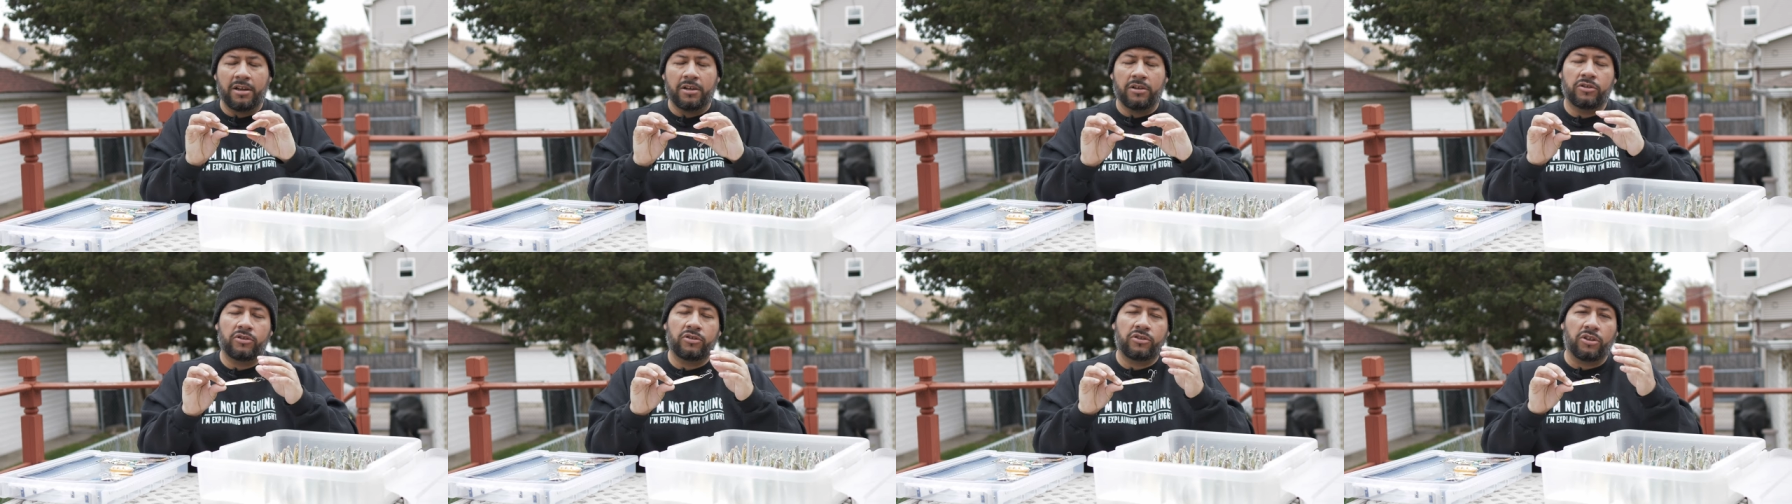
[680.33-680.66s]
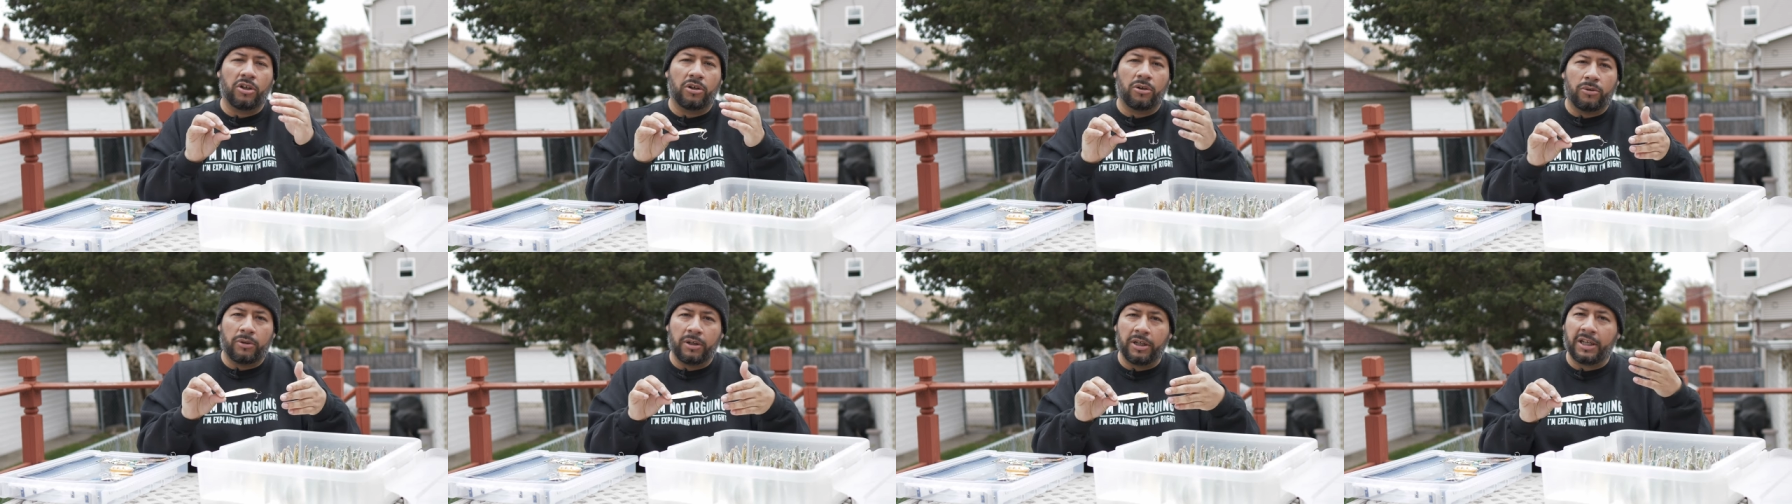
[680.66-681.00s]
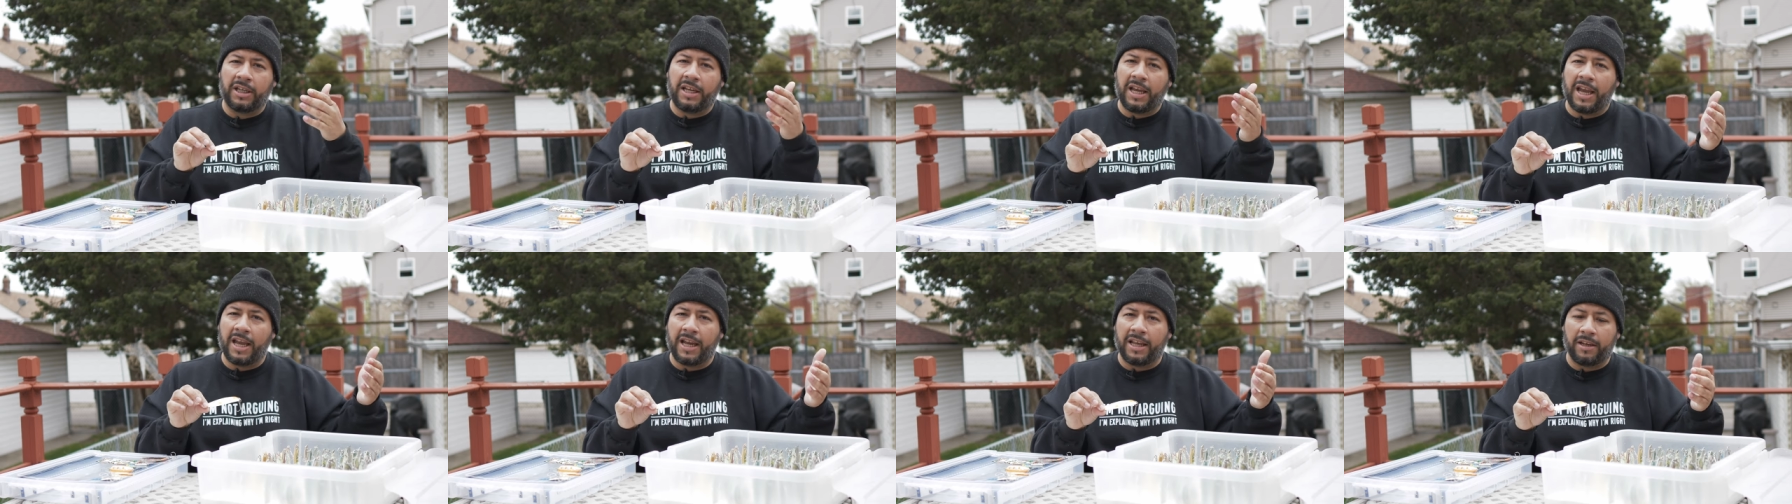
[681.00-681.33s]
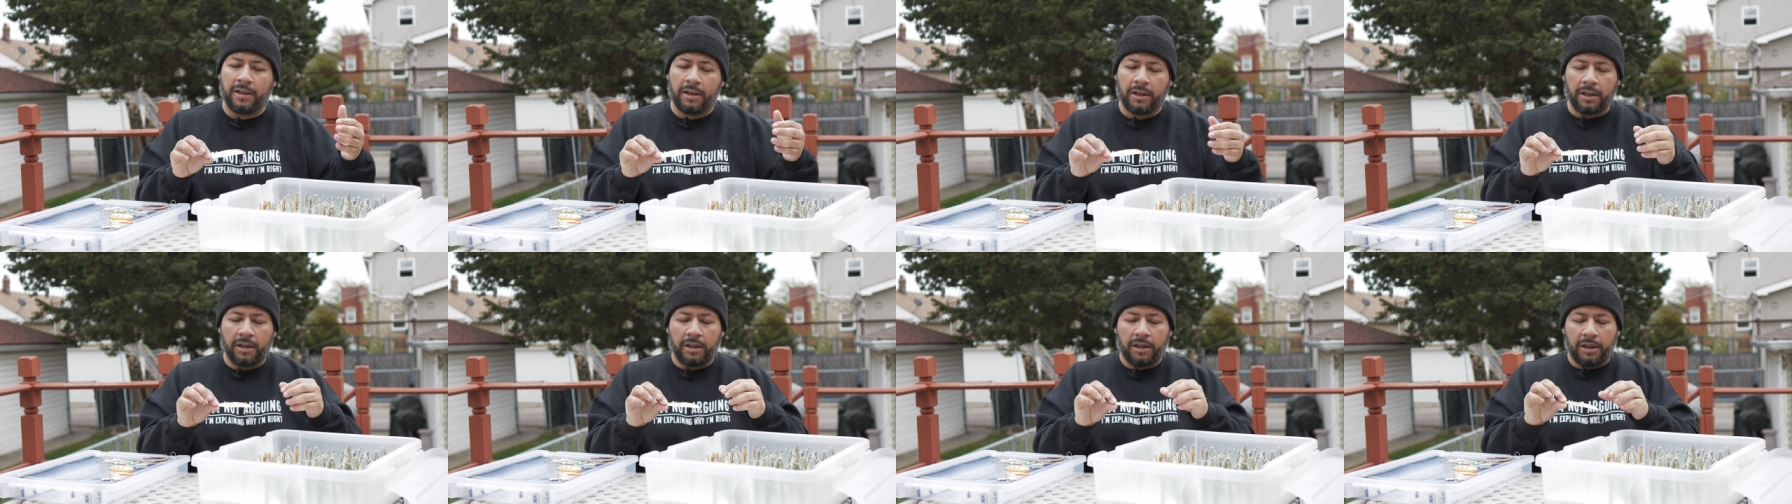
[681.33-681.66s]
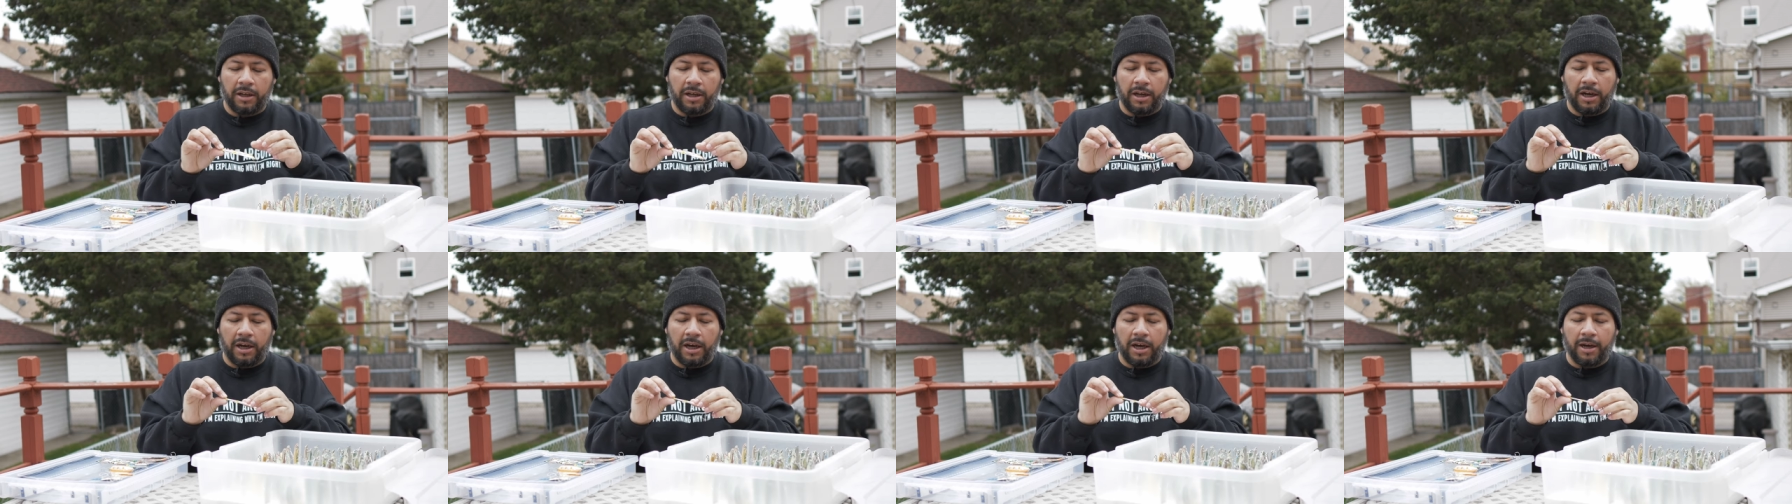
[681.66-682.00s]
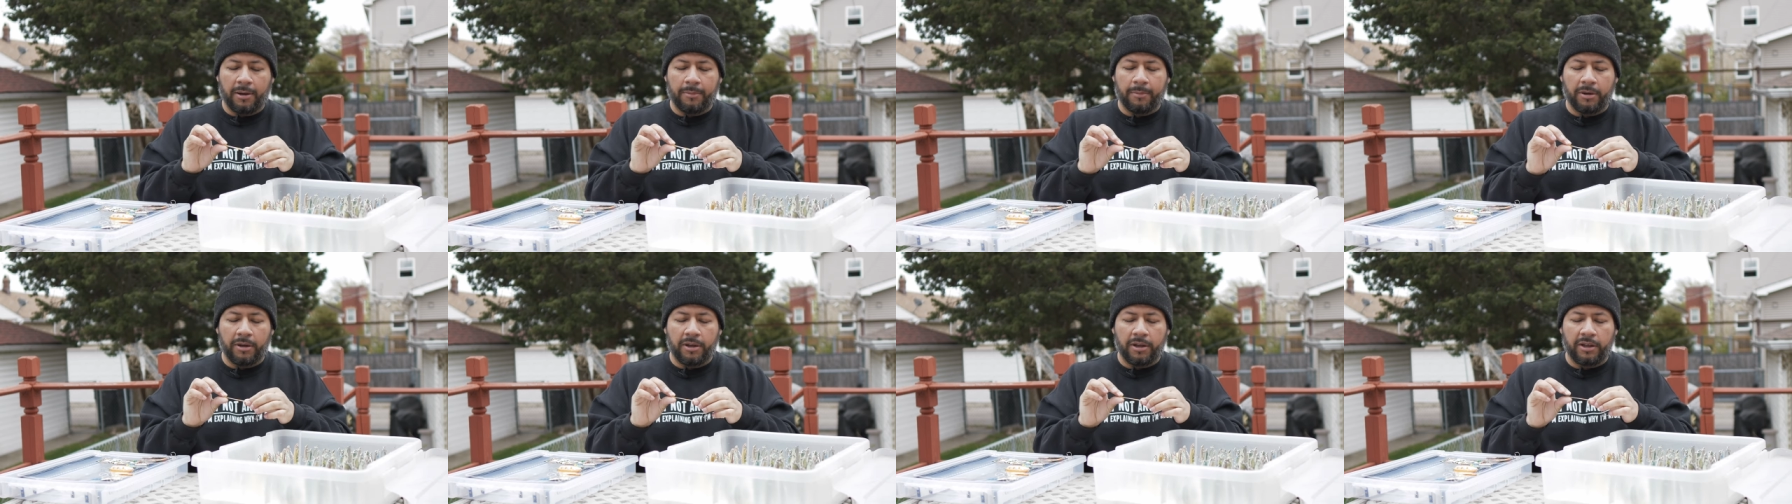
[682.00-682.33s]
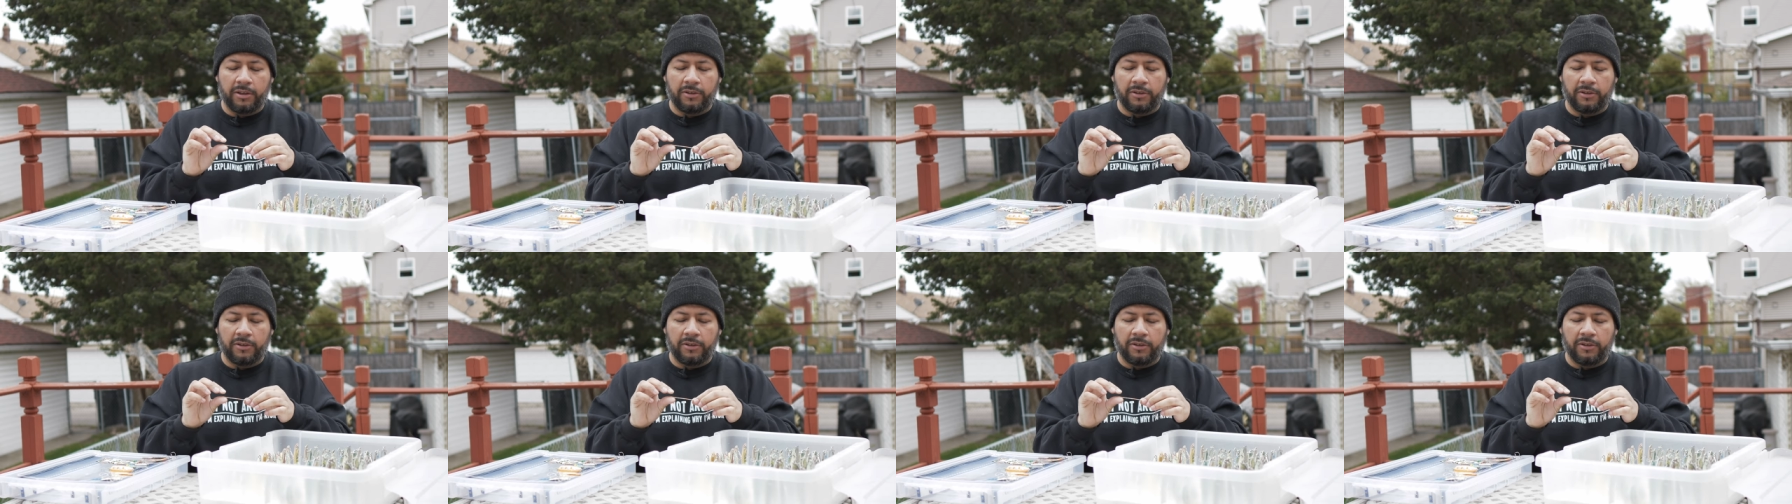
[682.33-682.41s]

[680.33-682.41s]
So again, Um,